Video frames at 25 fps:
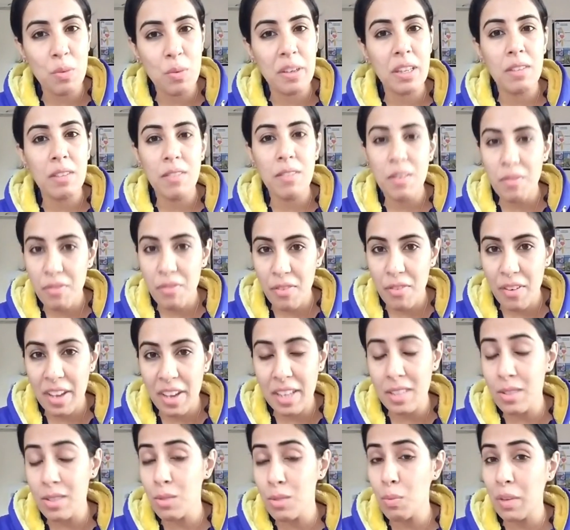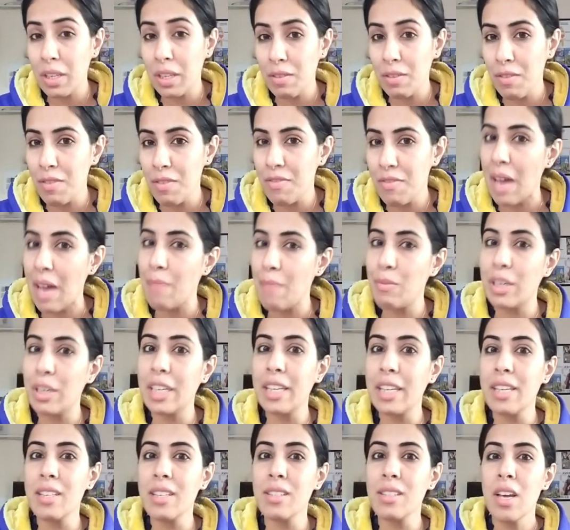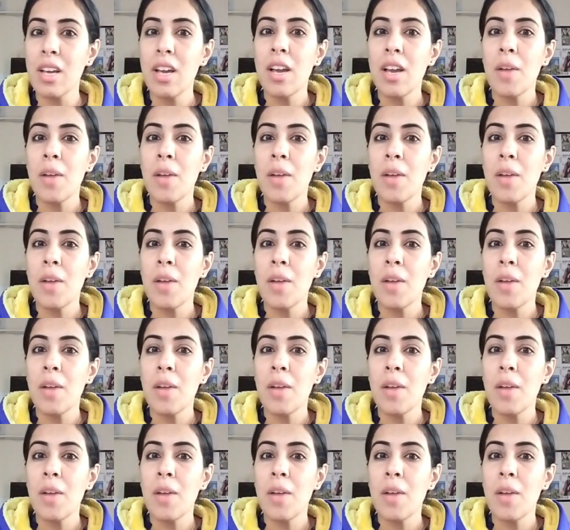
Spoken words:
with our friends, with our families,